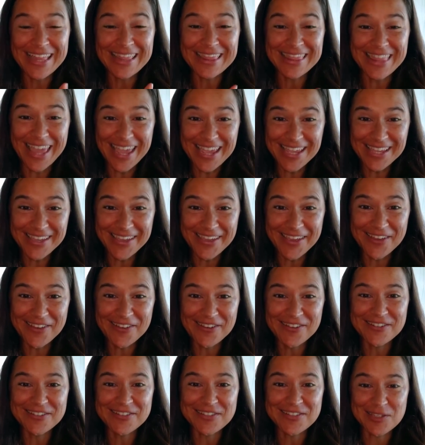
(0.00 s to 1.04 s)
Thank
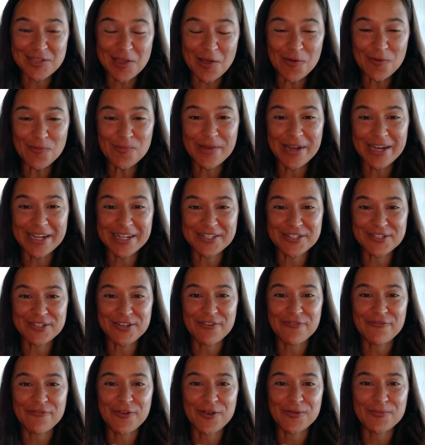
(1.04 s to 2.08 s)
you so much
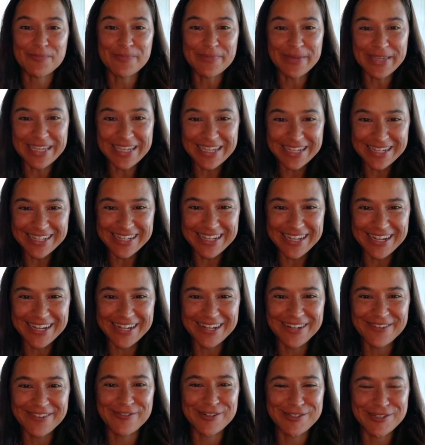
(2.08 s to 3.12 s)
for being
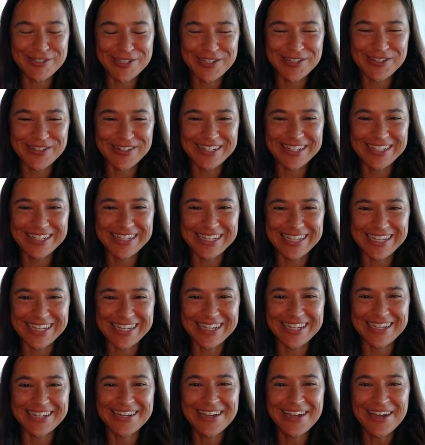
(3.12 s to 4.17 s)
here, for tuning
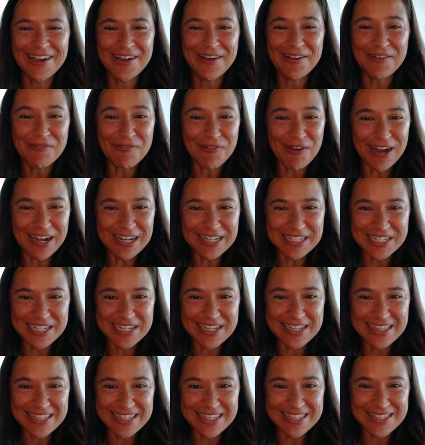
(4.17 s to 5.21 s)
in,
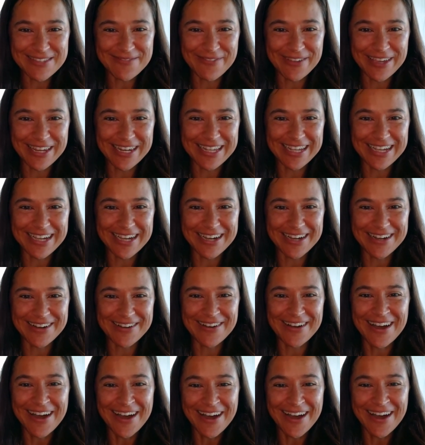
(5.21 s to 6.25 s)
watching this video.
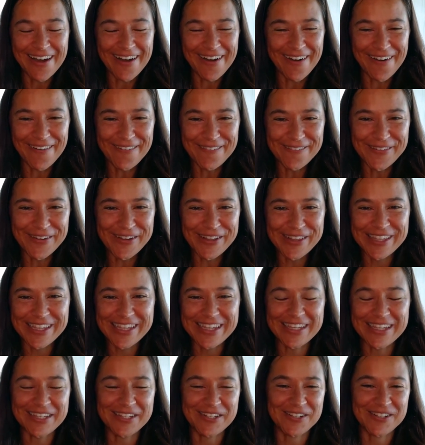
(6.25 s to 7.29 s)

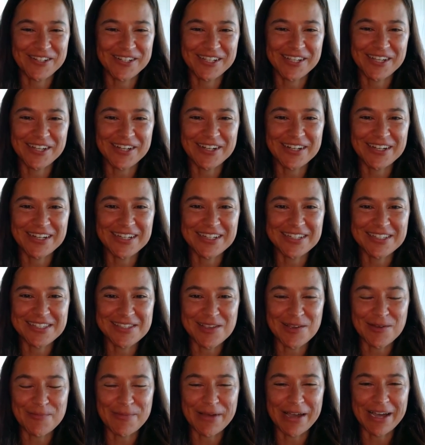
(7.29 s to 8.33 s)
Hopefully, you're curious
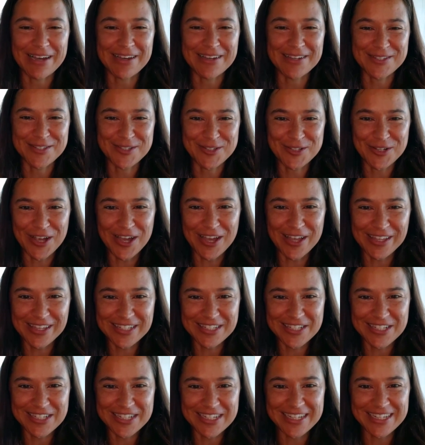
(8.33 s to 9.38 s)
about
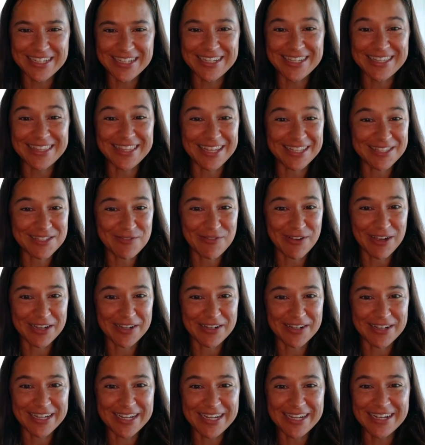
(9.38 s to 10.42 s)
astrology. That's why
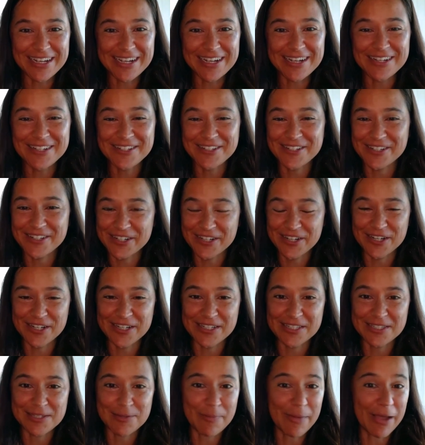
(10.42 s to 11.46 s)
you're here. You're
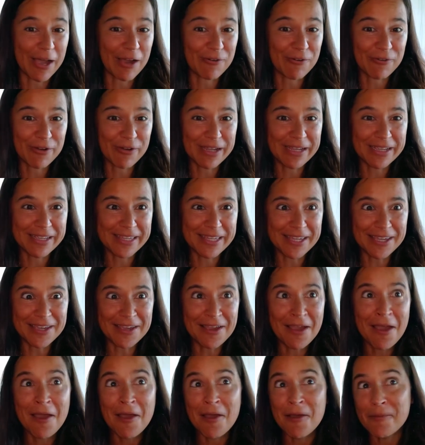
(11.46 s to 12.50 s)
curious about Reiki.
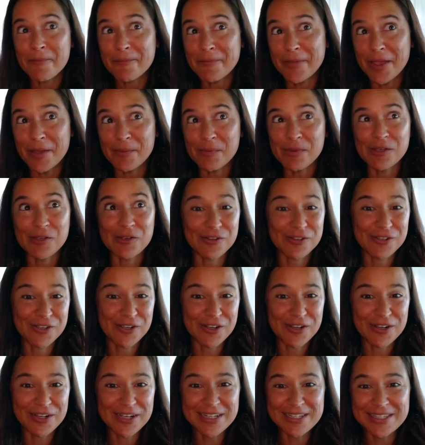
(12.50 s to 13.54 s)
Maybe you're
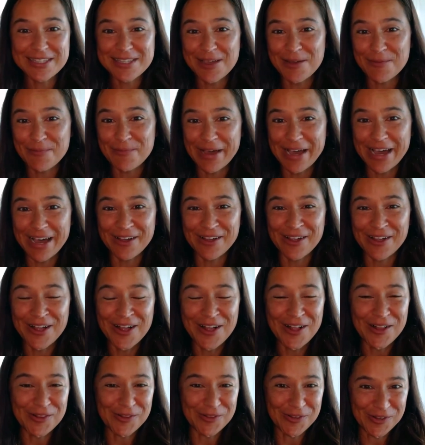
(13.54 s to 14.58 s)
curious about
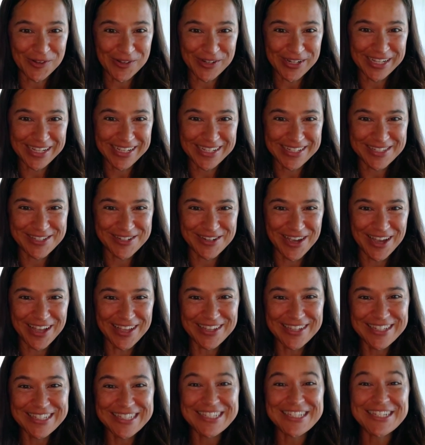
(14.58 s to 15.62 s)
learning
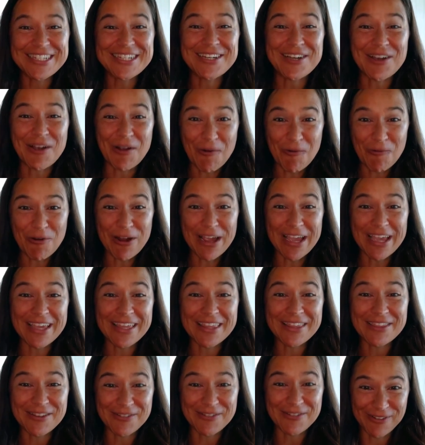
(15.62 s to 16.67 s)
astrology
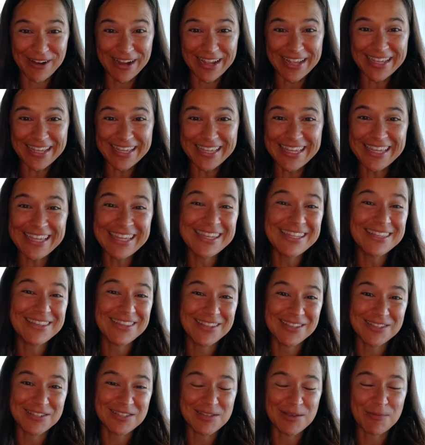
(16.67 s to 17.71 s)
with Reiki,
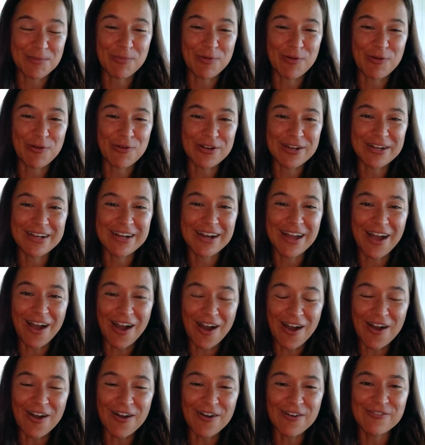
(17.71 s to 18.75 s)
the support
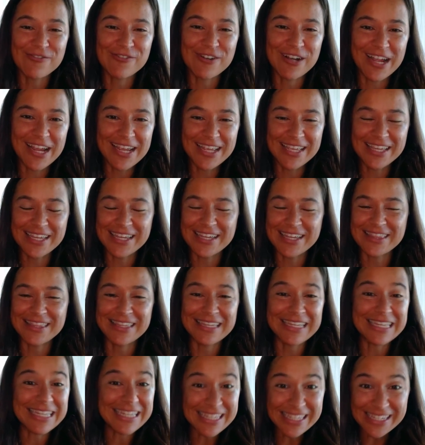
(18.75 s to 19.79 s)
of Reiki, the
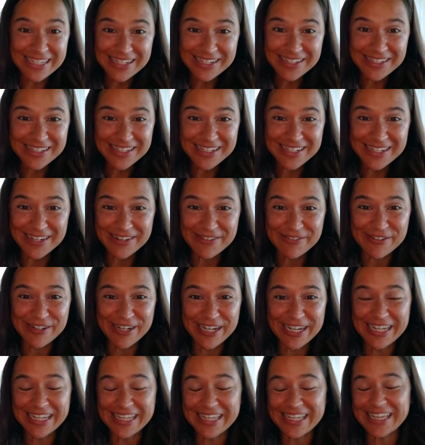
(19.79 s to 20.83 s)
healing of
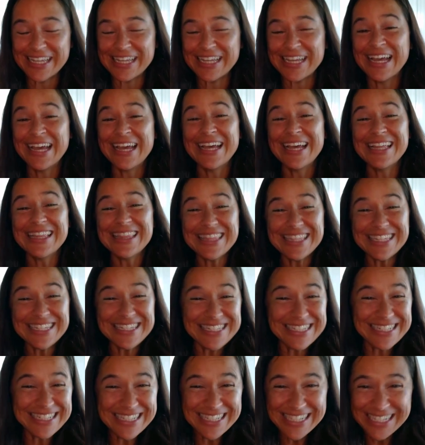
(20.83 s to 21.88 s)
Reiki, the
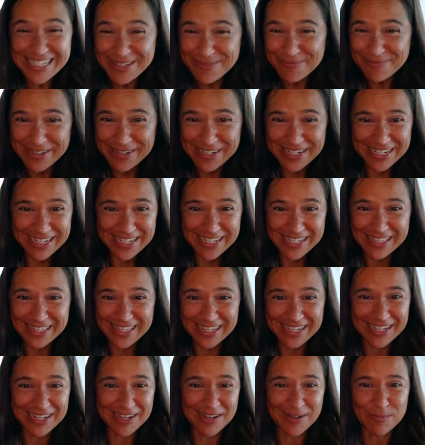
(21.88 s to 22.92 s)
deepening
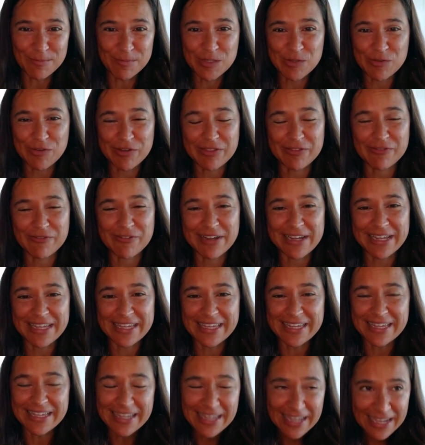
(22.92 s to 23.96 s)
that comes with
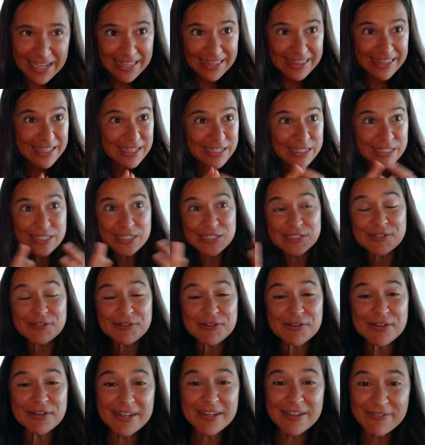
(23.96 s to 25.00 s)
Reiki, the
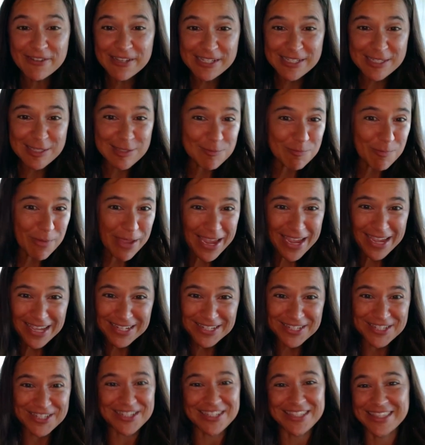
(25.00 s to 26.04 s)
intuitive
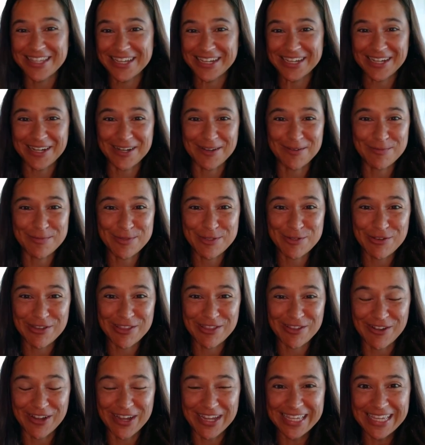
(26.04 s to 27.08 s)
expansion that comes with
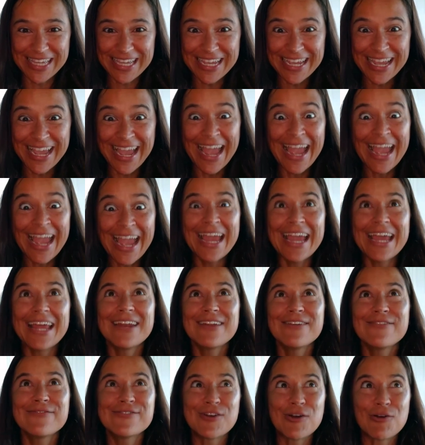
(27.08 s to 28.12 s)
Reiki, and
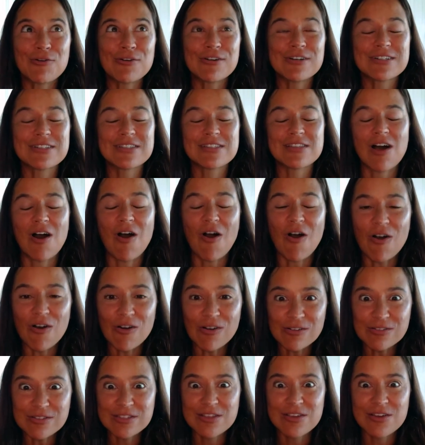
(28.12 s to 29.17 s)
of course,
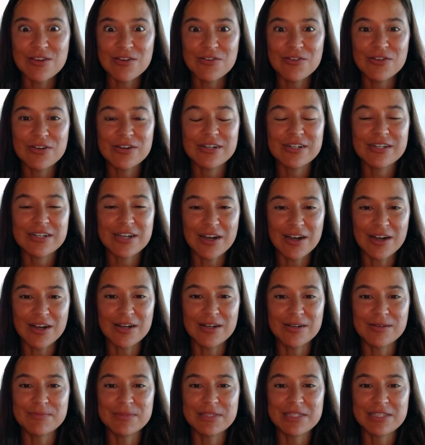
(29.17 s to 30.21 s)
also
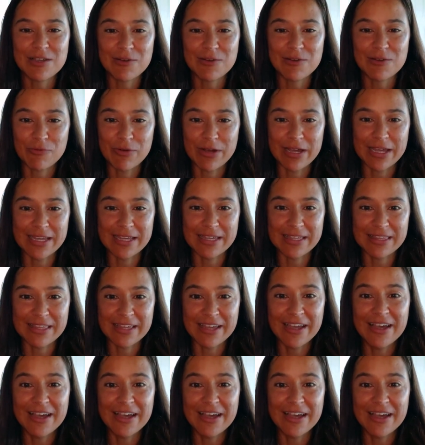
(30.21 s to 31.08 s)
comes with